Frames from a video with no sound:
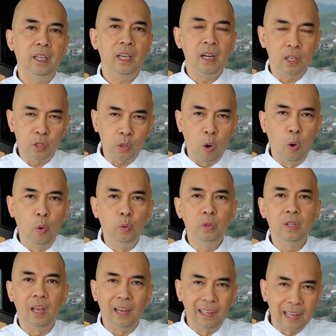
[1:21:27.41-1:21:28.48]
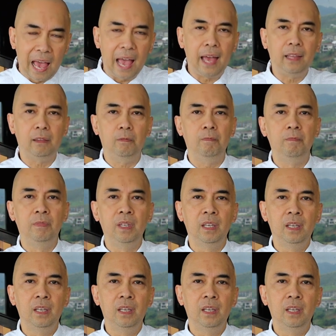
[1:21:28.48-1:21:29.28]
in its own land,